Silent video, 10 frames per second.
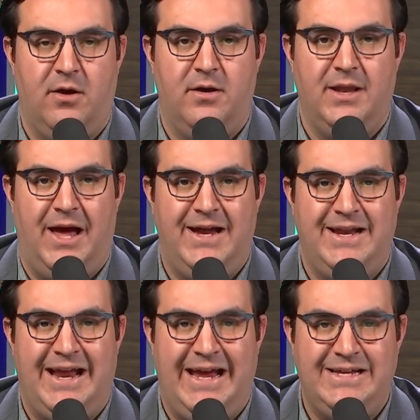online
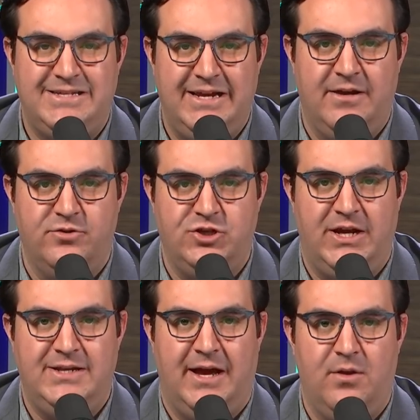at
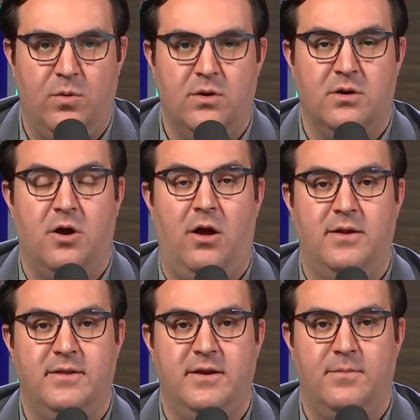aclj.org or
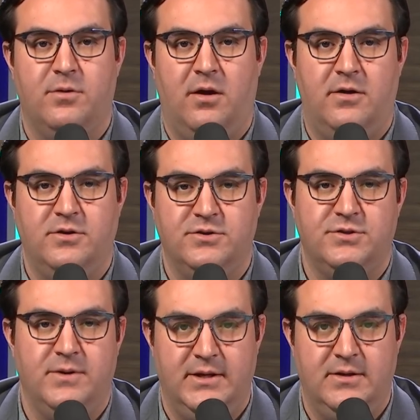calling the number on your
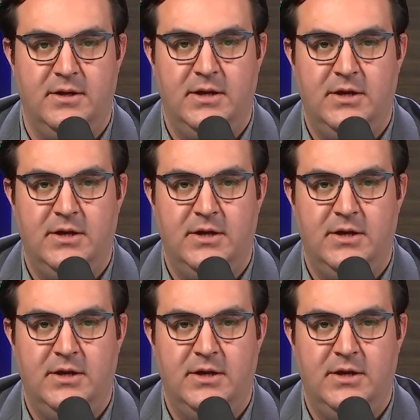screen.